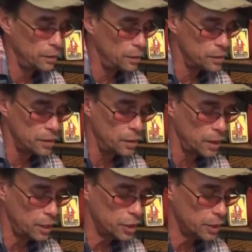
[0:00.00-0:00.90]
There's a
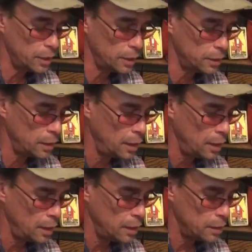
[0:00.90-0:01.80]
donation link
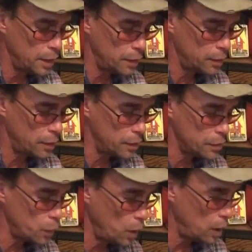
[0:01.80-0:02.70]
down there
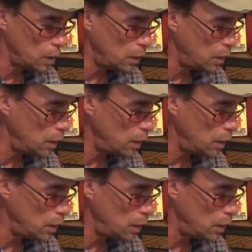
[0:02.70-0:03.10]
as well.